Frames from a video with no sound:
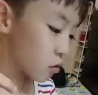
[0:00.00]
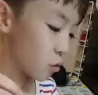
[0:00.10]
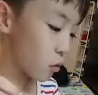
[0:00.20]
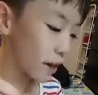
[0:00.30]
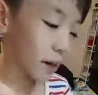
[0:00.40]

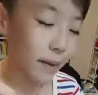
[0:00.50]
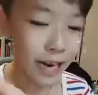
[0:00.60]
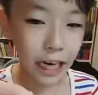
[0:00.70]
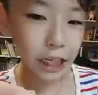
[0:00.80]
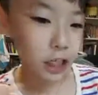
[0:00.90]
Wait a
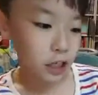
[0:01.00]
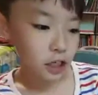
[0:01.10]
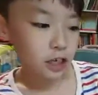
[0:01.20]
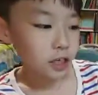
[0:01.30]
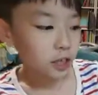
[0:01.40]
minute,
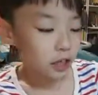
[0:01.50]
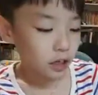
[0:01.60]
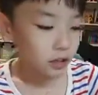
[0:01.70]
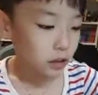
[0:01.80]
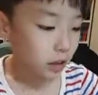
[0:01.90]

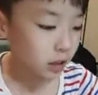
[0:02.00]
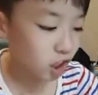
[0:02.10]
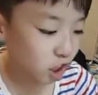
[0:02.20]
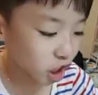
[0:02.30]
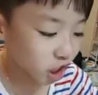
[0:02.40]

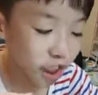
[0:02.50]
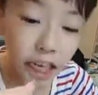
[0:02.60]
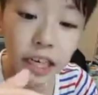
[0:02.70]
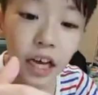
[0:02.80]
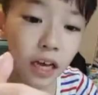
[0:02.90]
she
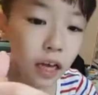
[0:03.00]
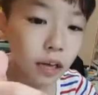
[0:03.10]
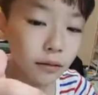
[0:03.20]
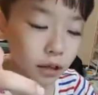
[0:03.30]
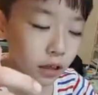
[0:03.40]
said.
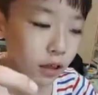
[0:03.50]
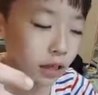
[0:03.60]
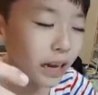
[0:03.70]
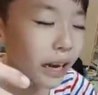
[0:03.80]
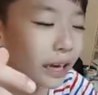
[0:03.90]

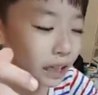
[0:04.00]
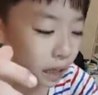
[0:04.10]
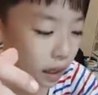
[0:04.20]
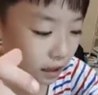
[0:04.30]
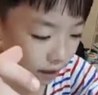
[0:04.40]
Click.
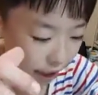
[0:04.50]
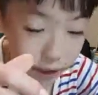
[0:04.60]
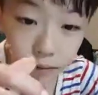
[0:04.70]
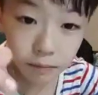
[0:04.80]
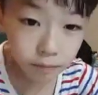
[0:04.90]

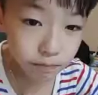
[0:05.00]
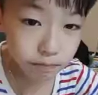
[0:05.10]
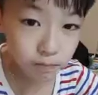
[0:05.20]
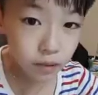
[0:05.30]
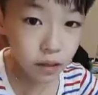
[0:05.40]
Then
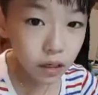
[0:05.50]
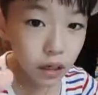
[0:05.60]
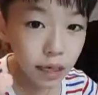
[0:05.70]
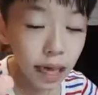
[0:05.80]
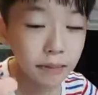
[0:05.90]

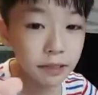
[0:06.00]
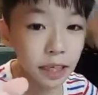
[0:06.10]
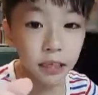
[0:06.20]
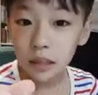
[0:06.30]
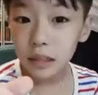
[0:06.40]
Cam
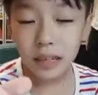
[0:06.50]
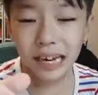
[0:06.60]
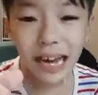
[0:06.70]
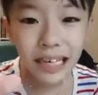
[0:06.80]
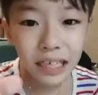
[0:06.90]
said
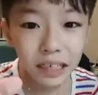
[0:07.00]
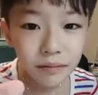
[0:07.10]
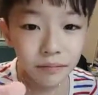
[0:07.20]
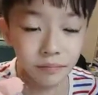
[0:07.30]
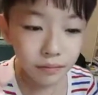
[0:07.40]
click.
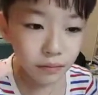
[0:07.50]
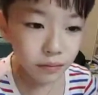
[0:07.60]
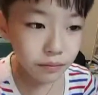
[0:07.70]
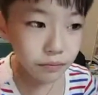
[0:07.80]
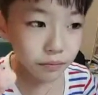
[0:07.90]

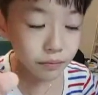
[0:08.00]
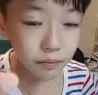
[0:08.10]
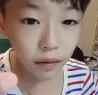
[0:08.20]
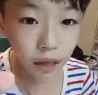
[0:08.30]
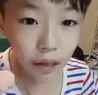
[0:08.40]

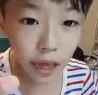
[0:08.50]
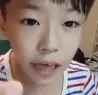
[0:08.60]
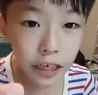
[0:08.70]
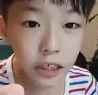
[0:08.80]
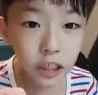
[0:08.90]

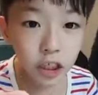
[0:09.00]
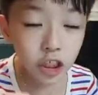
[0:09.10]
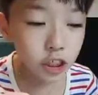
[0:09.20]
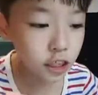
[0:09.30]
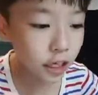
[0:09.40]
Then
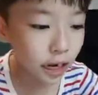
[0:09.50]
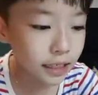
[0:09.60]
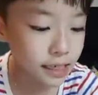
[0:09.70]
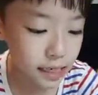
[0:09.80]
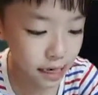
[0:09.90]
she said,
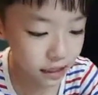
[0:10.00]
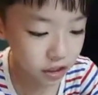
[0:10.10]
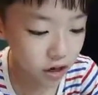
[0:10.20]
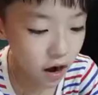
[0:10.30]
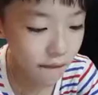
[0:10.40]
I think I
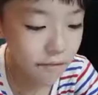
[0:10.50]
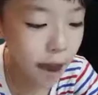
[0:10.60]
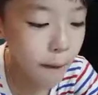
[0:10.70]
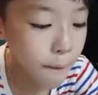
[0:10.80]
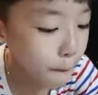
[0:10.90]
saw
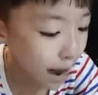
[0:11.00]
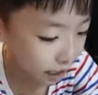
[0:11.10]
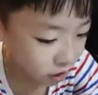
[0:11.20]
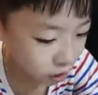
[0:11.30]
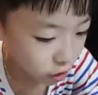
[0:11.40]
the
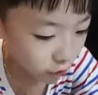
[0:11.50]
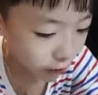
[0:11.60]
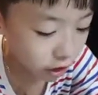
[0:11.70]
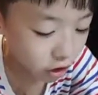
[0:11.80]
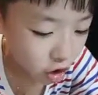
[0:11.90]

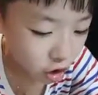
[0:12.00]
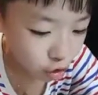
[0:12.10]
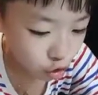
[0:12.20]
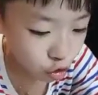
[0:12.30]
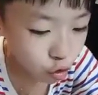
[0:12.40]
mystery.
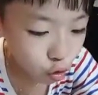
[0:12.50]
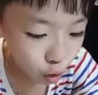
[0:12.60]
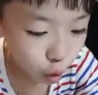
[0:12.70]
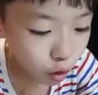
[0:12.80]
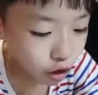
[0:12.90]
Did you
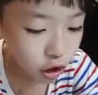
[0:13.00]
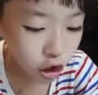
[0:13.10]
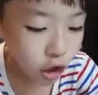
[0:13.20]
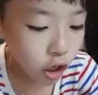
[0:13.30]
cluck?